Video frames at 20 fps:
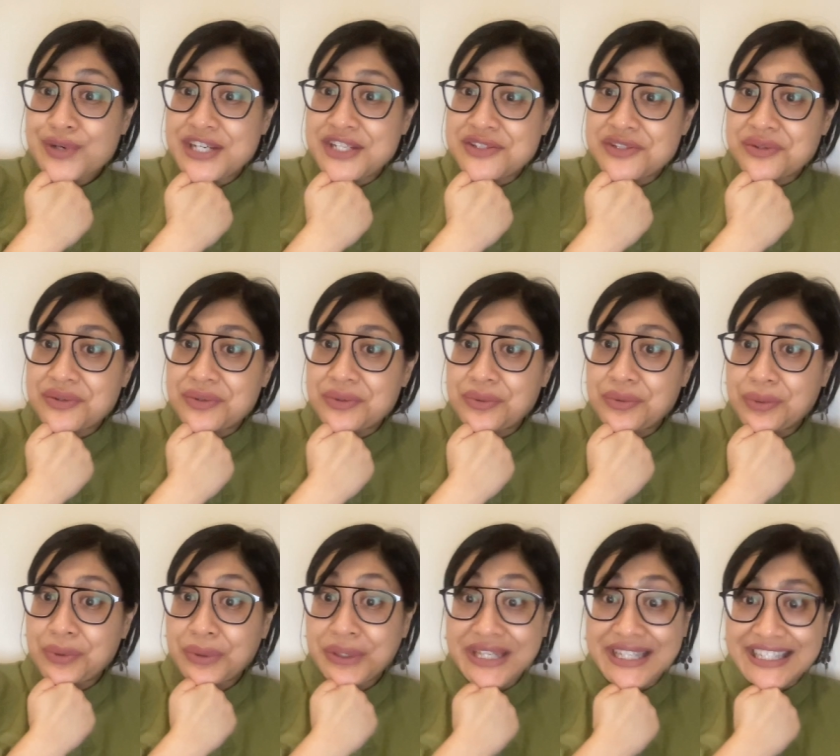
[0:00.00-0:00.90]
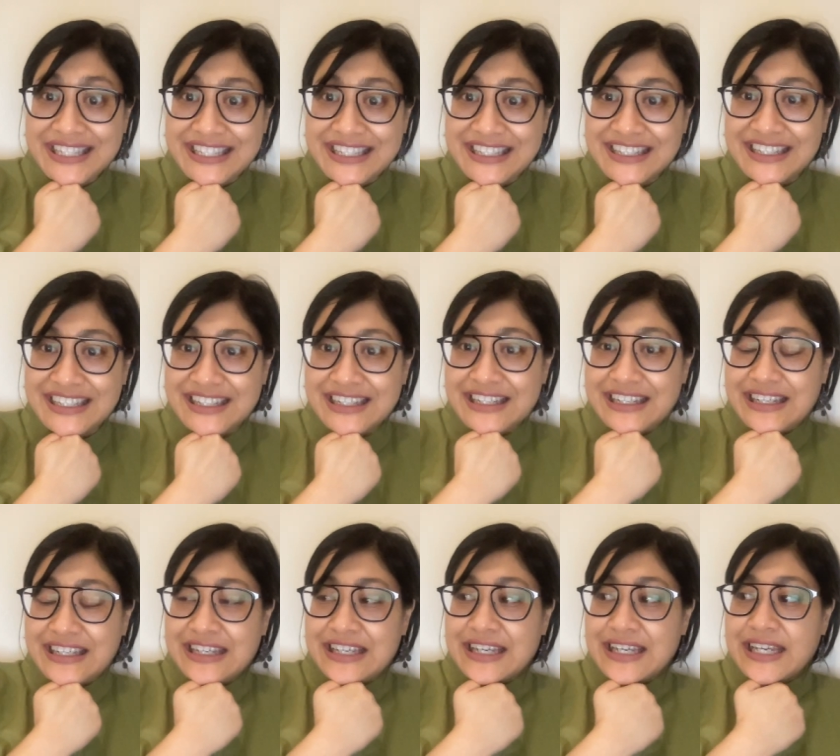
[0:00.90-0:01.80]
ranger who quit,
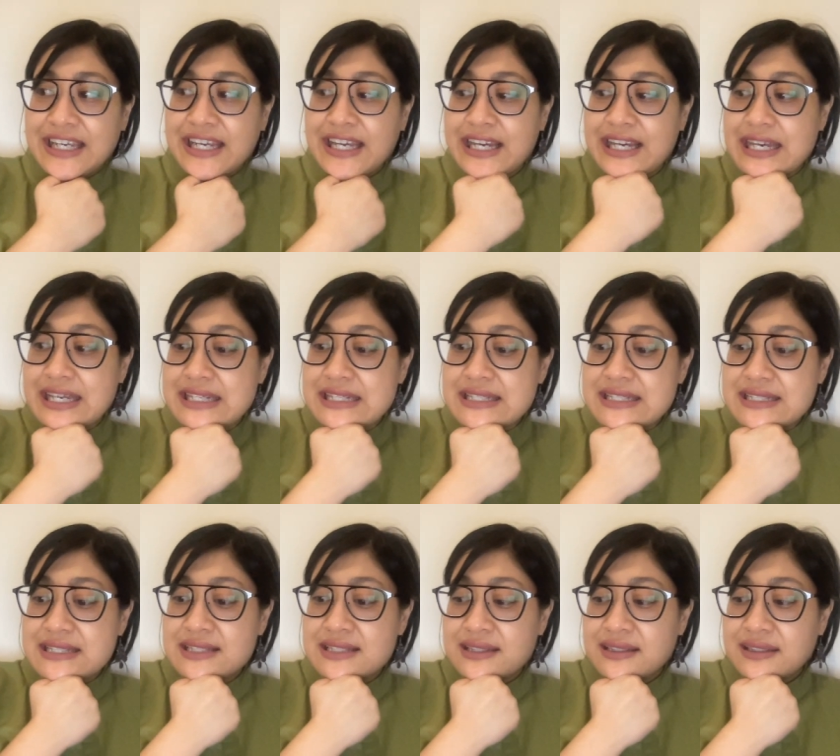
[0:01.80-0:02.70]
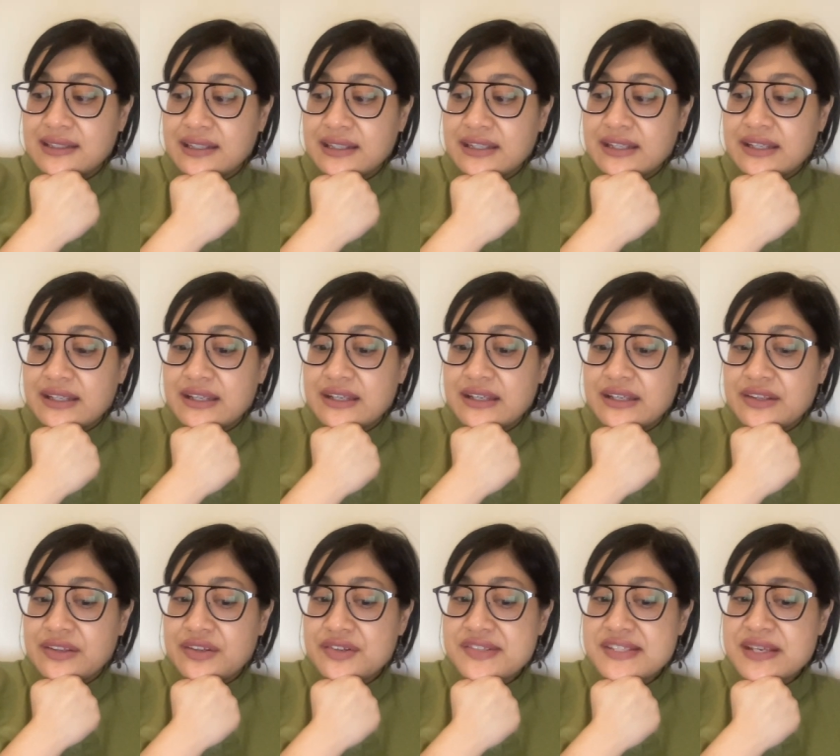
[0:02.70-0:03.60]
and
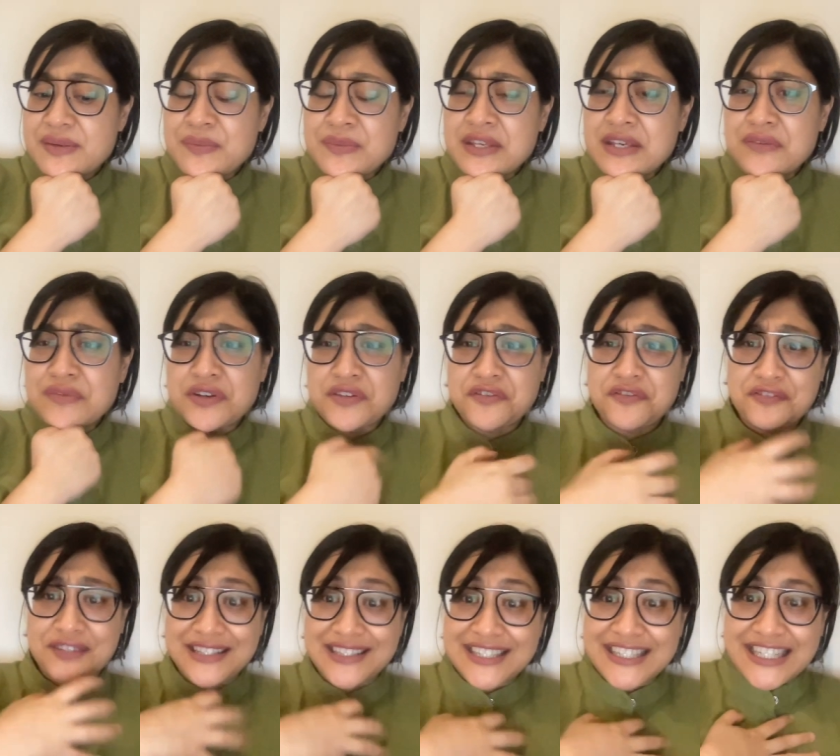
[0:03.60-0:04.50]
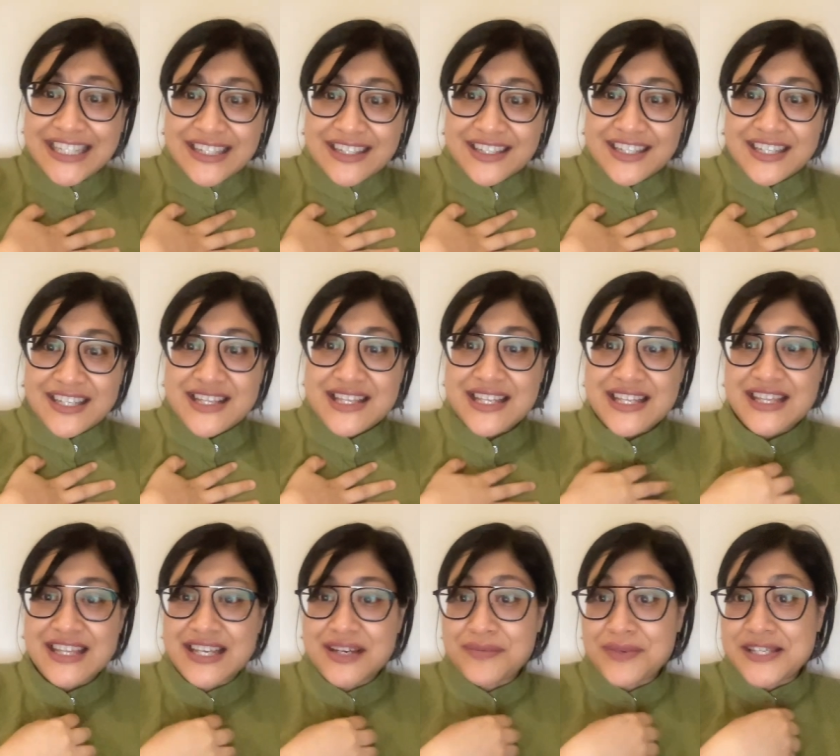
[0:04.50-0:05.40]
there's something of a feeling
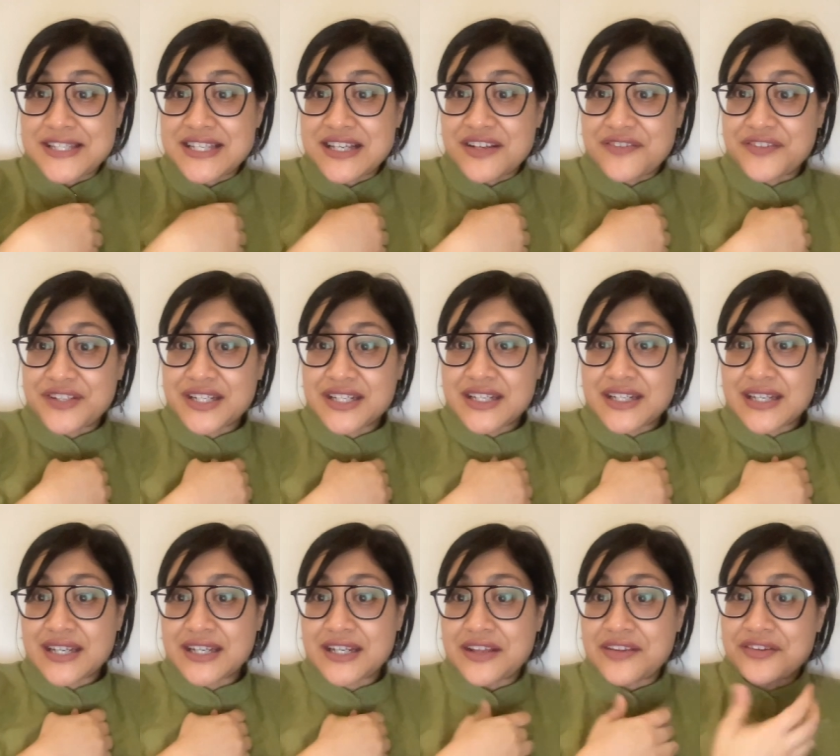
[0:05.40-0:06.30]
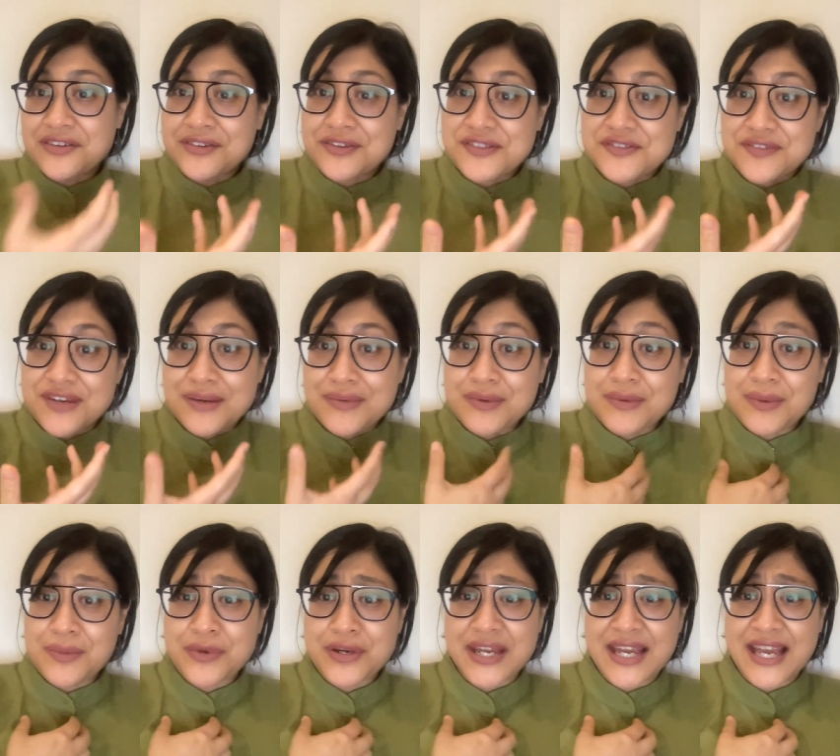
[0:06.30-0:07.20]
that myself and an- another close family
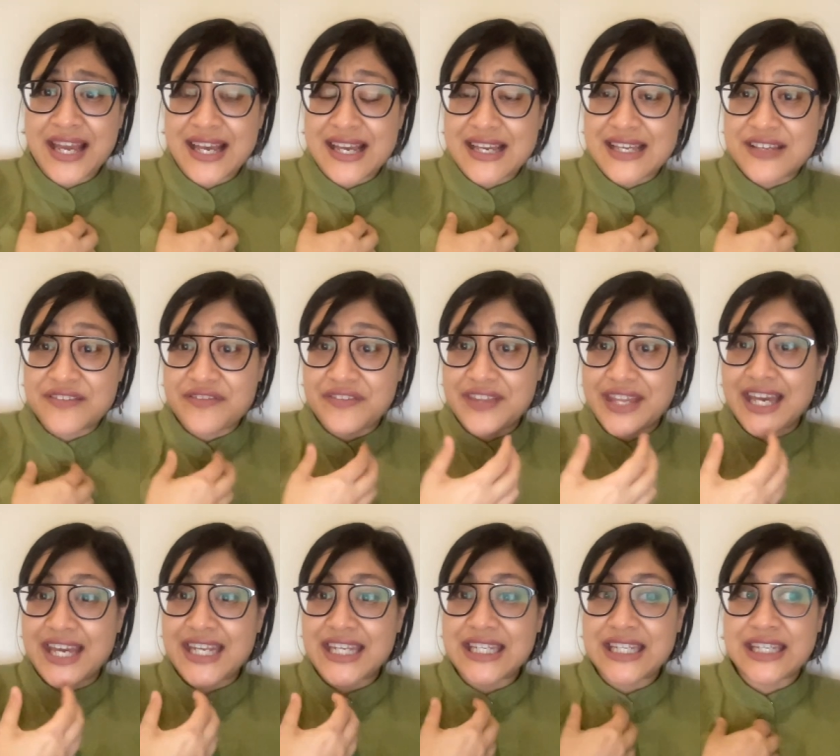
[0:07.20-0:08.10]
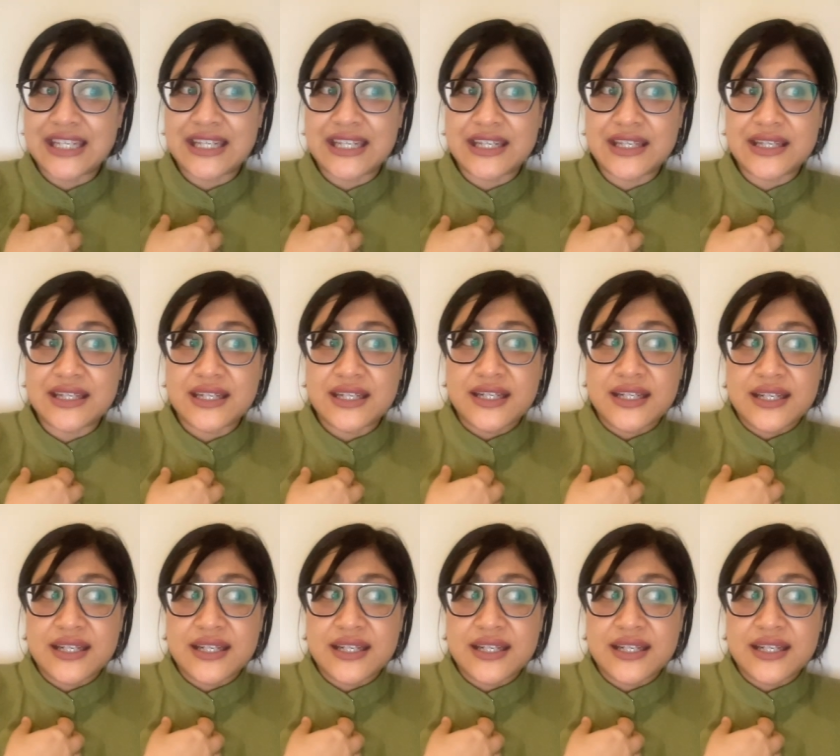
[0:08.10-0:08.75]
member have that he